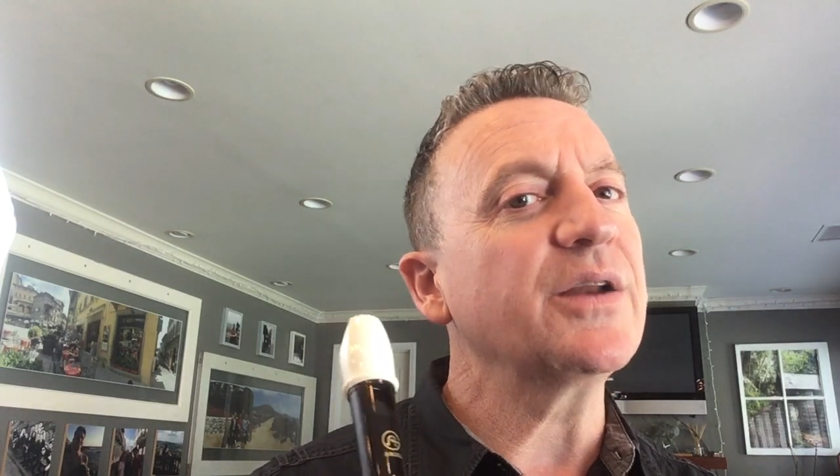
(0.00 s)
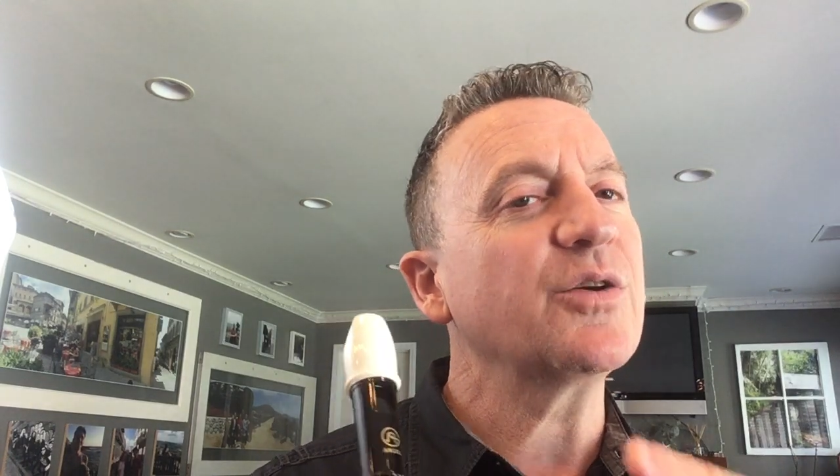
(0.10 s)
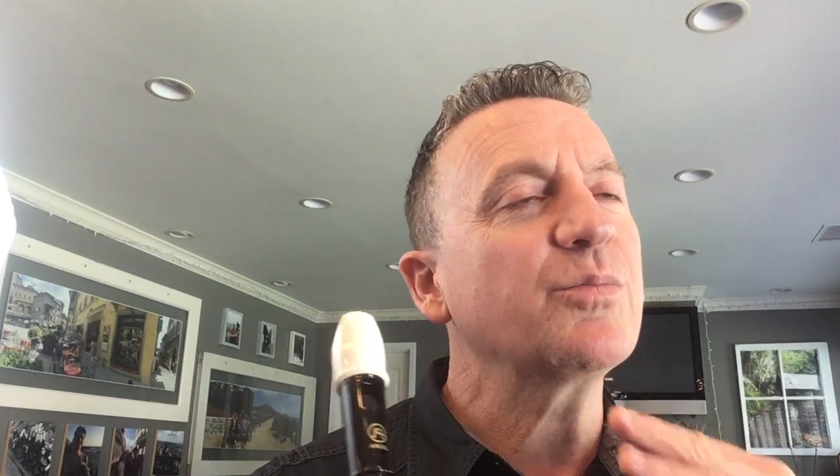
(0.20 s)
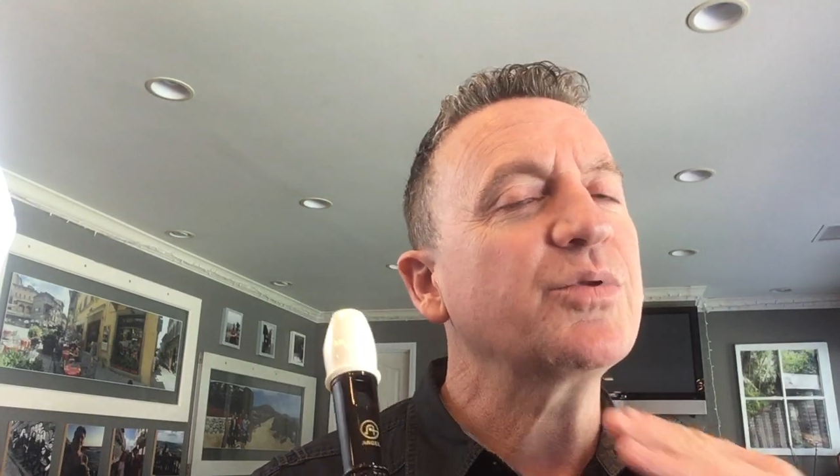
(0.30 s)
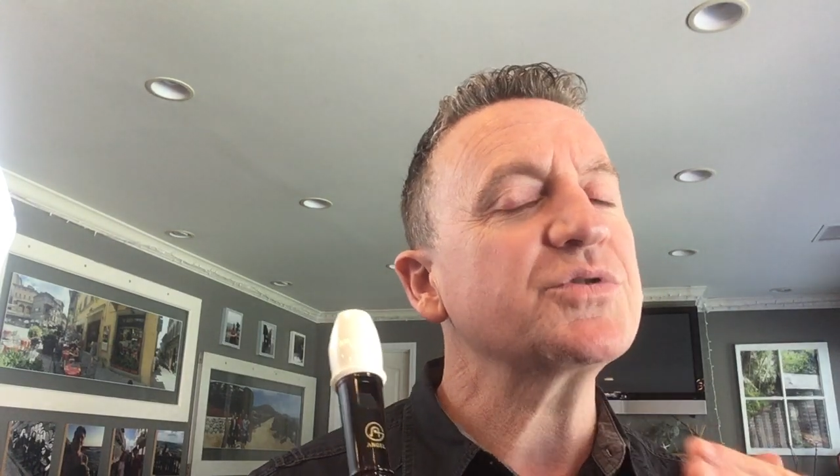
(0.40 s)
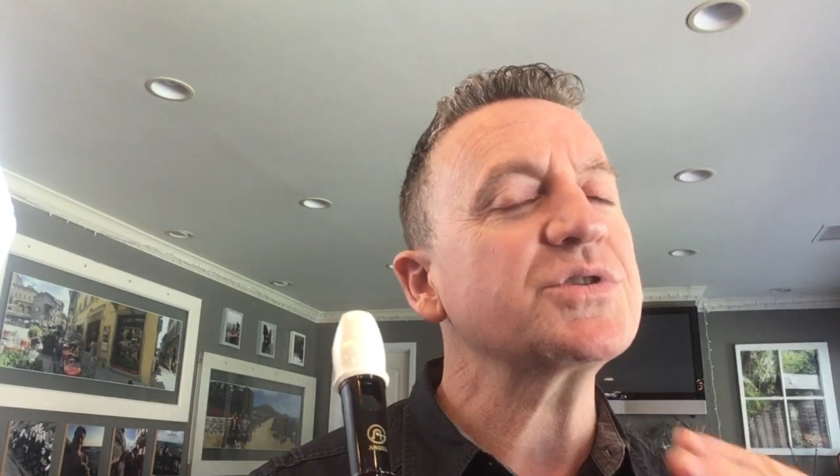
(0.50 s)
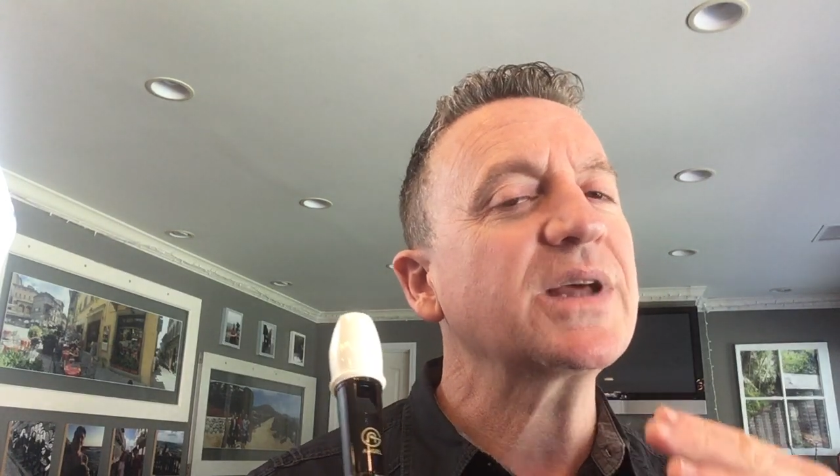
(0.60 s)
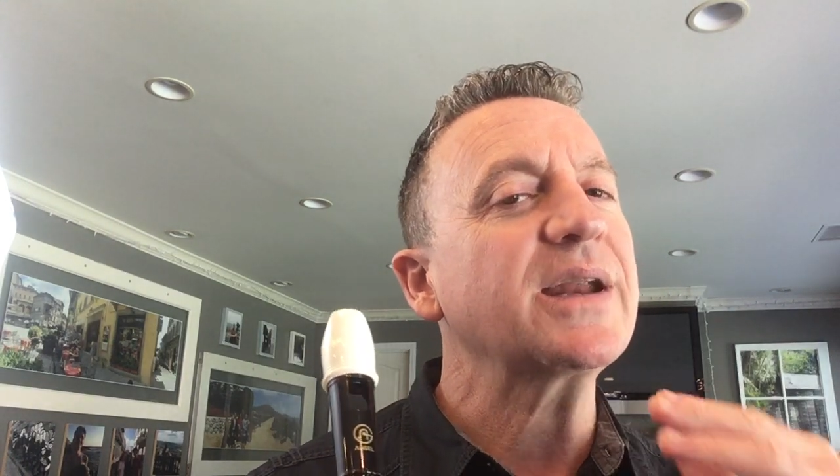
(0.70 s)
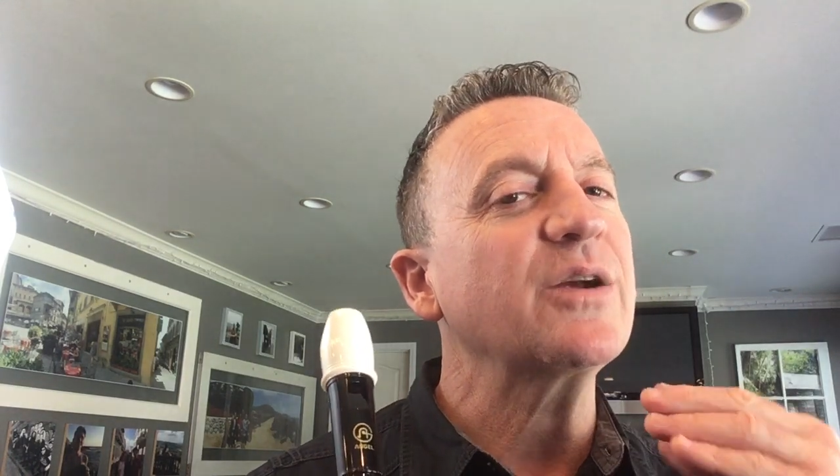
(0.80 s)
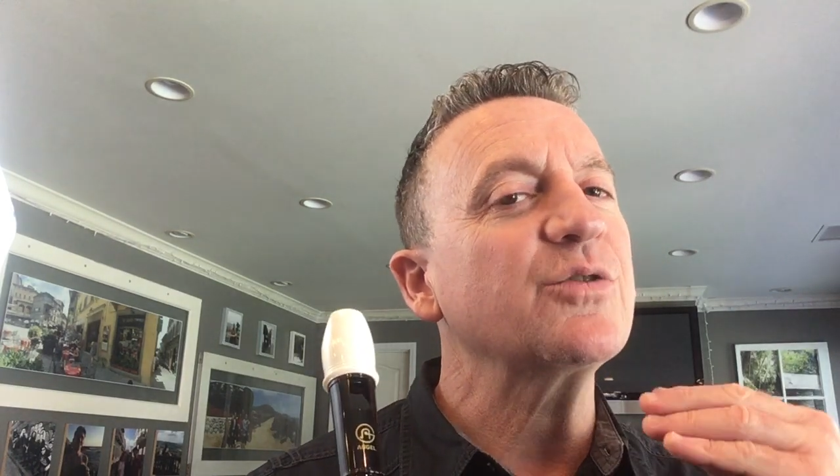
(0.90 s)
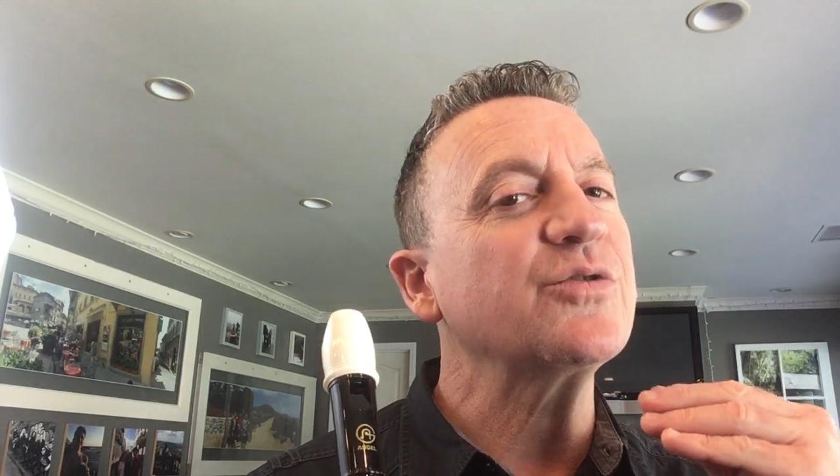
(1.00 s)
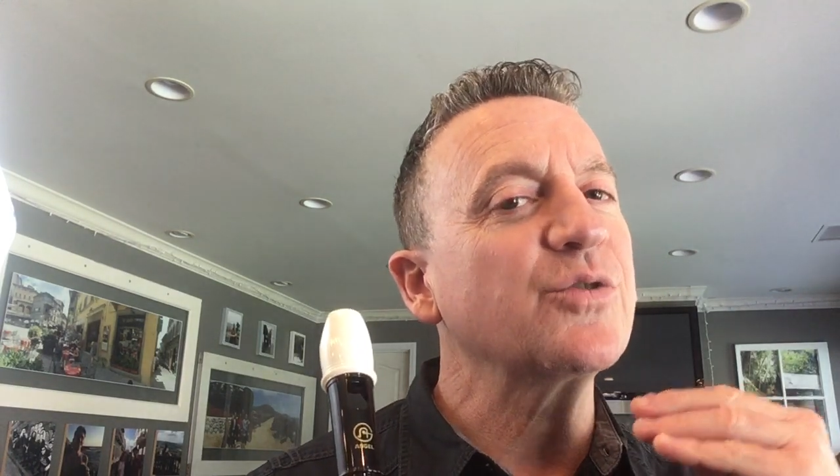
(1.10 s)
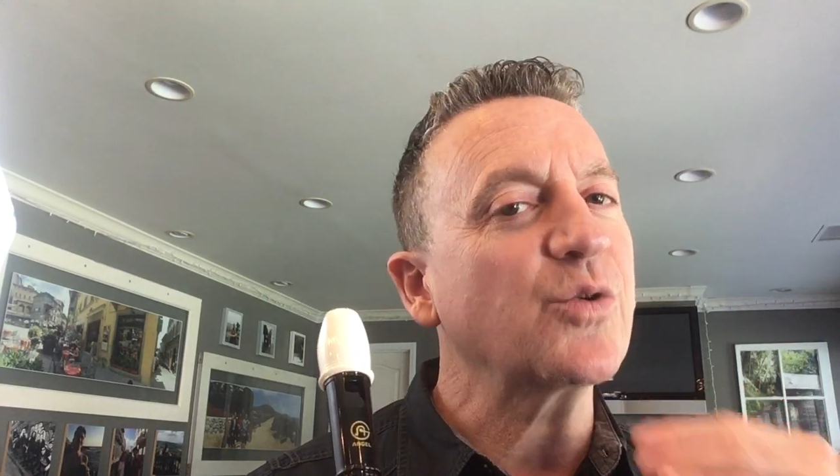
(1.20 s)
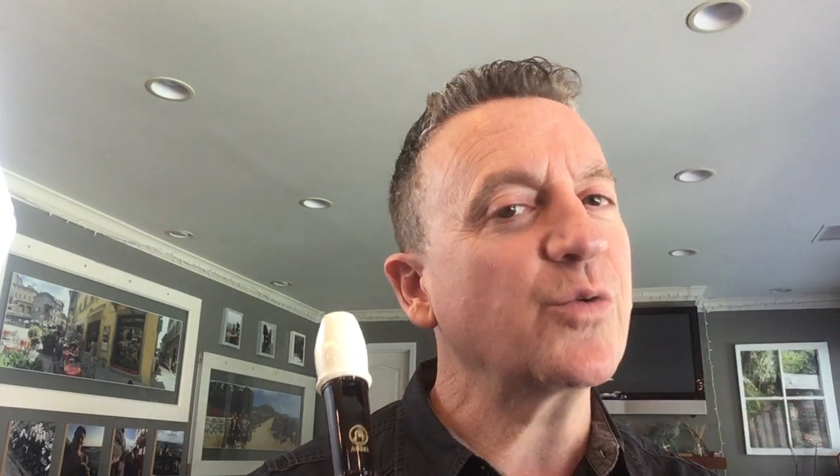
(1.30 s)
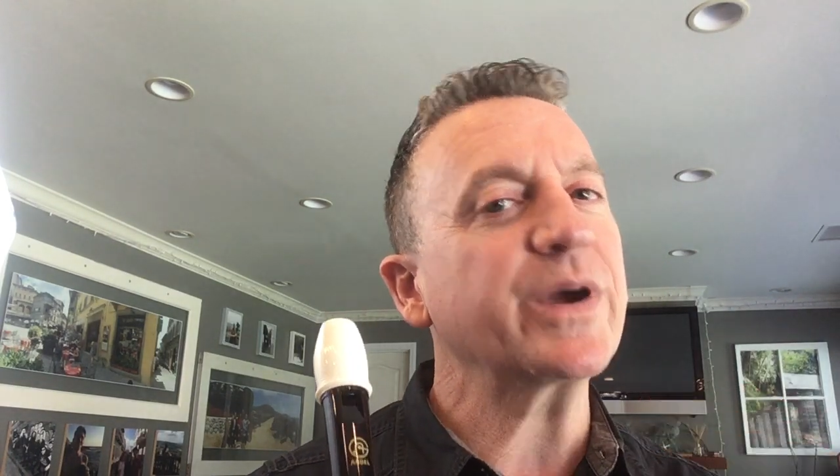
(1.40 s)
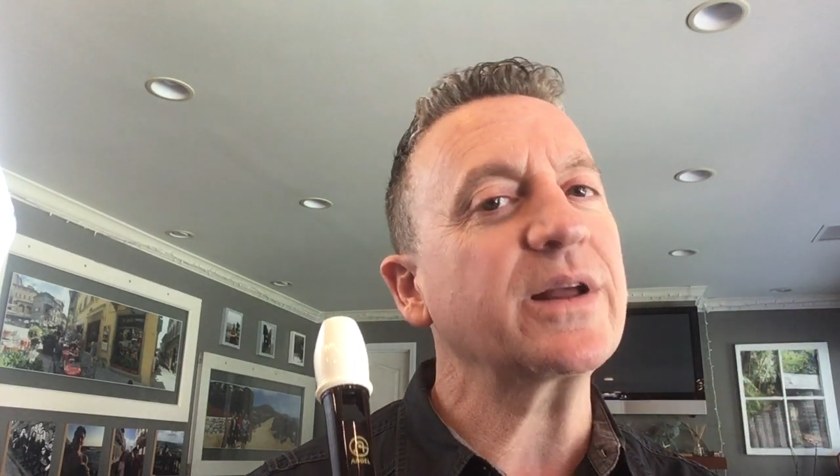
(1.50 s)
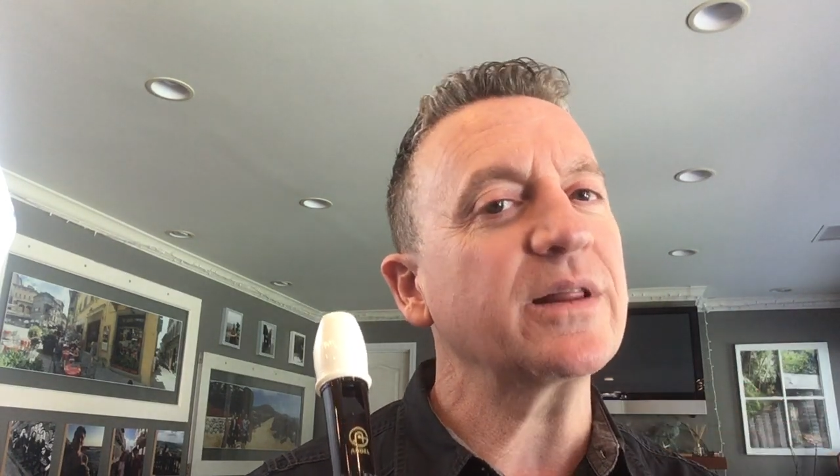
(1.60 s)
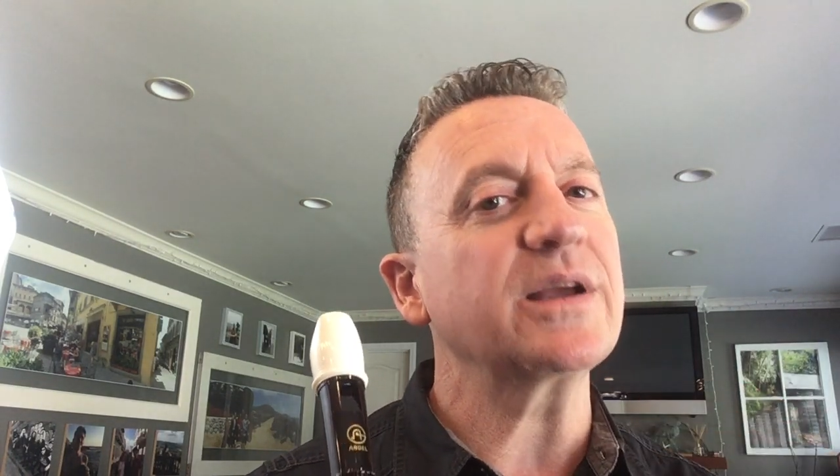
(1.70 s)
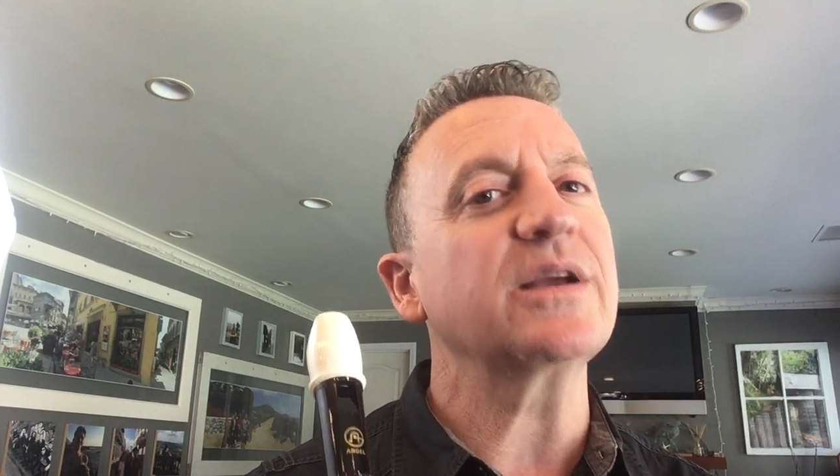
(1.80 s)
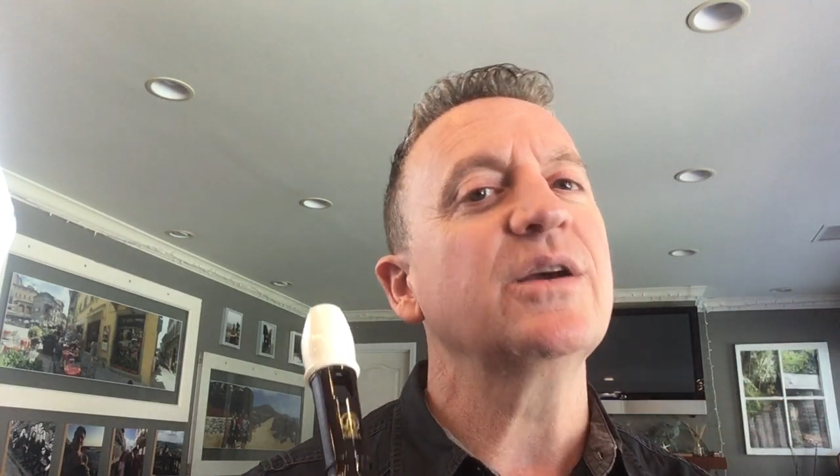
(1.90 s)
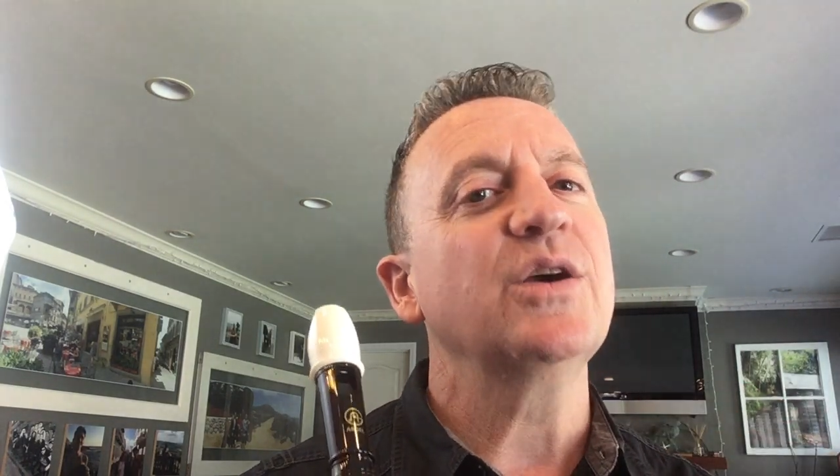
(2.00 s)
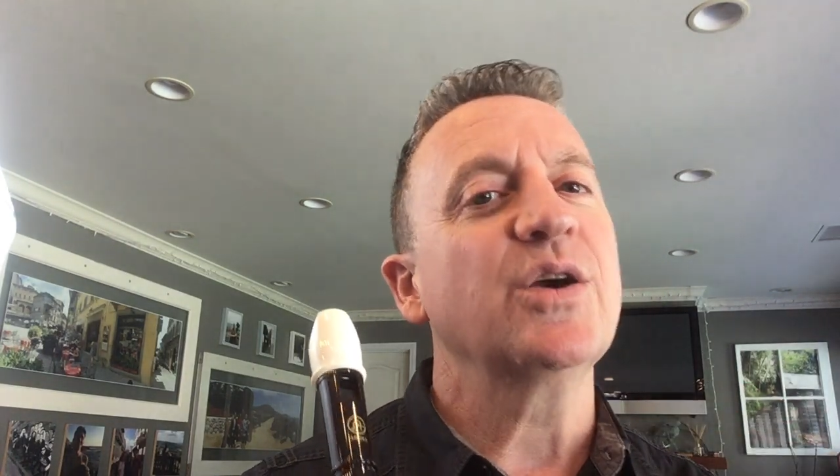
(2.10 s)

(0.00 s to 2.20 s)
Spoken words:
Don't push that air too quickly